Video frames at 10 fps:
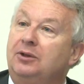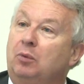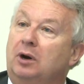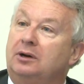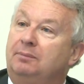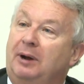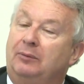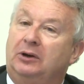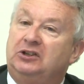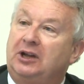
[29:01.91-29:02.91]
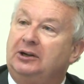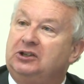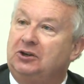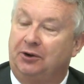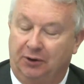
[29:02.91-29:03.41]
the work by Rutstein
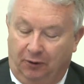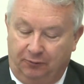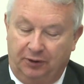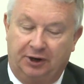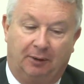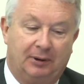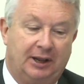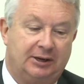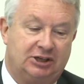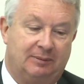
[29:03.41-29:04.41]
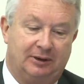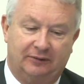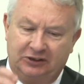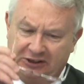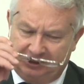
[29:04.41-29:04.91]
started off with an upper age limit
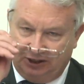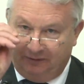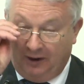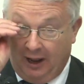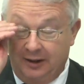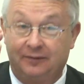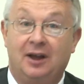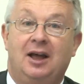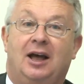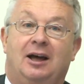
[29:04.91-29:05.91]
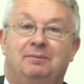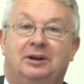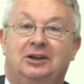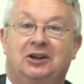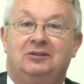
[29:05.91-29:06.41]
of 65, but
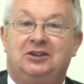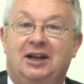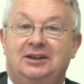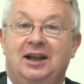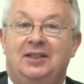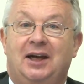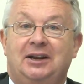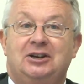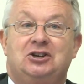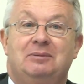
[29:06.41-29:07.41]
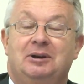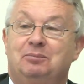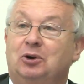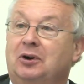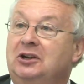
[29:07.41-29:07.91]
as I've said, that age limit
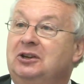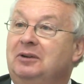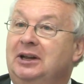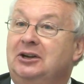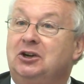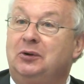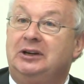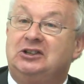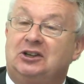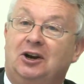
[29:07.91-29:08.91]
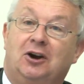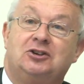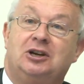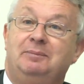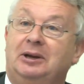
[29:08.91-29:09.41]
progressively increased,
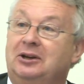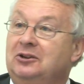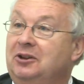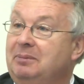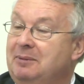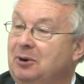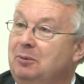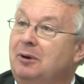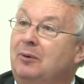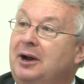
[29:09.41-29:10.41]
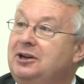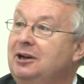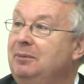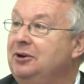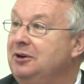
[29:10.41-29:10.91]
largely because the people who were writing
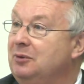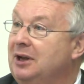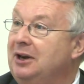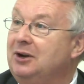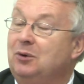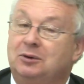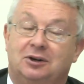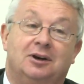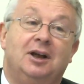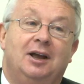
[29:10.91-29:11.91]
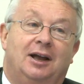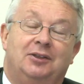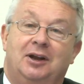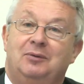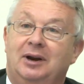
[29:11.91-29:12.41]
about it were getting older,
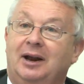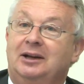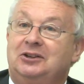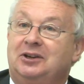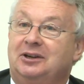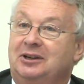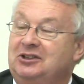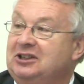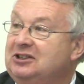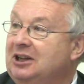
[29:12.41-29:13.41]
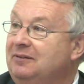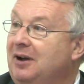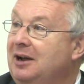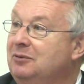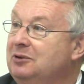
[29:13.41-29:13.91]
and they realized that
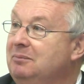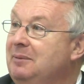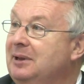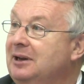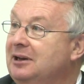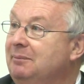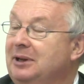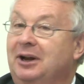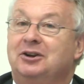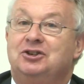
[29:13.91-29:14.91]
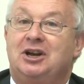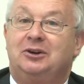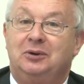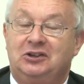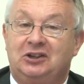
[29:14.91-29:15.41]
65 was maybe a little bit
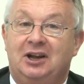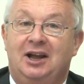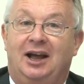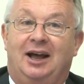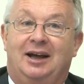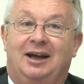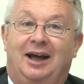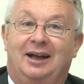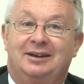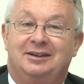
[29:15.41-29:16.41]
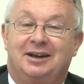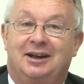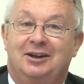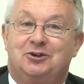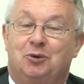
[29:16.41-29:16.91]
ungenerous, and
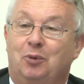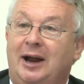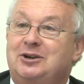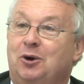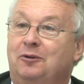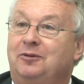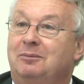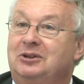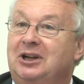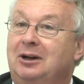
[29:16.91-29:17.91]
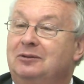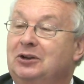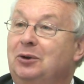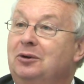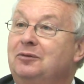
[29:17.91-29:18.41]
to write off themselves
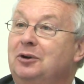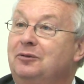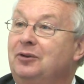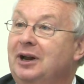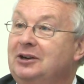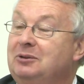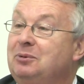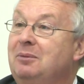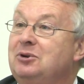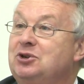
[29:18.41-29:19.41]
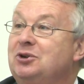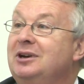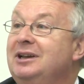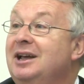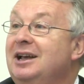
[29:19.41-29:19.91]
and all of their friends
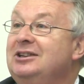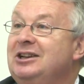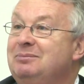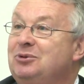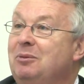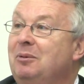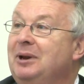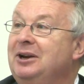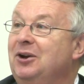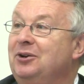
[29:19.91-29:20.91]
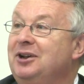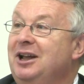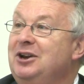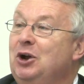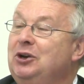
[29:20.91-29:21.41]
prematurely seemed probably not
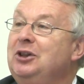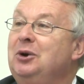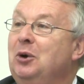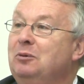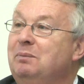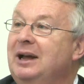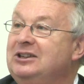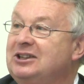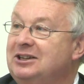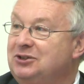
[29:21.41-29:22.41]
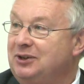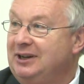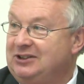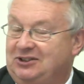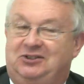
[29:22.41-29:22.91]
in their own best
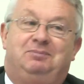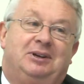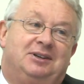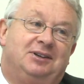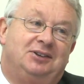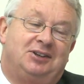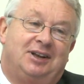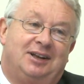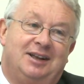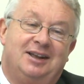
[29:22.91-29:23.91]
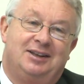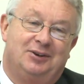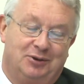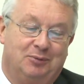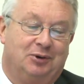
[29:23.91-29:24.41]
interests, because
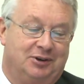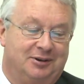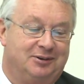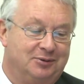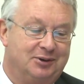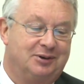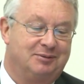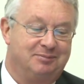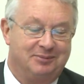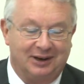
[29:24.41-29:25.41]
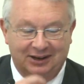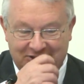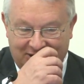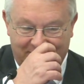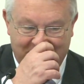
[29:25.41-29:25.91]
you want to at
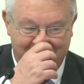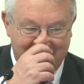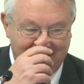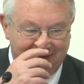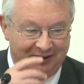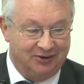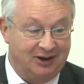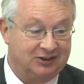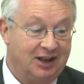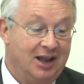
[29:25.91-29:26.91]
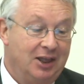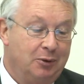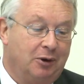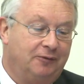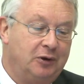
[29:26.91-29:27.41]
least have some self-interest.
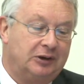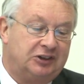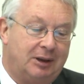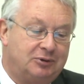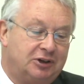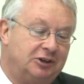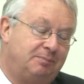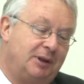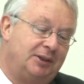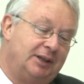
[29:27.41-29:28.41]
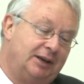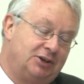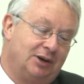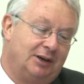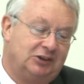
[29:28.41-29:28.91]
There were a few exceptions in the
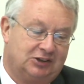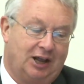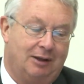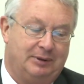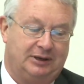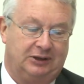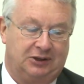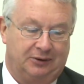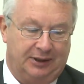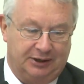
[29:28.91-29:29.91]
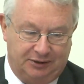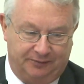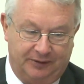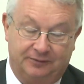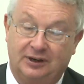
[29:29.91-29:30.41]
initial list: diabetes under the age of
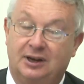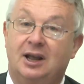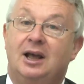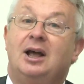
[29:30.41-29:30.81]
50.